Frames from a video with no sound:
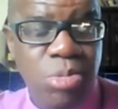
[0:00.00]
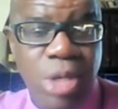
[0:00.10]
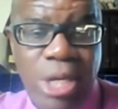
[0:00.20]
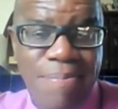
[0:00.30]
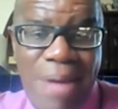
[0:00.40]

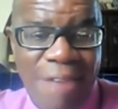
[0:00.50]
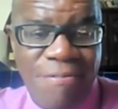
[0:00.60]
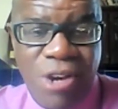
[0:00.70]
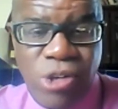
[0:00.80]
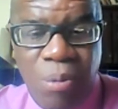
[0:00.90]
we can be
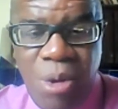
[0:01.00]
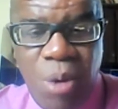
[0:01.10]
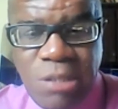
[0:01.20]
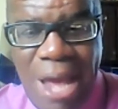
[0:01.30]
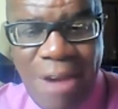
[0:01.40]
African all we
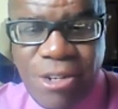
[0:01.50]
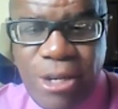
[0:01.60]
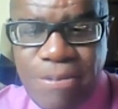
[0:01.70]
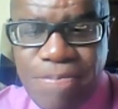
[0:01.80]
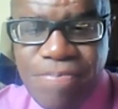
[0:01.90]
want to be
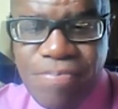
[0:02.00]
African.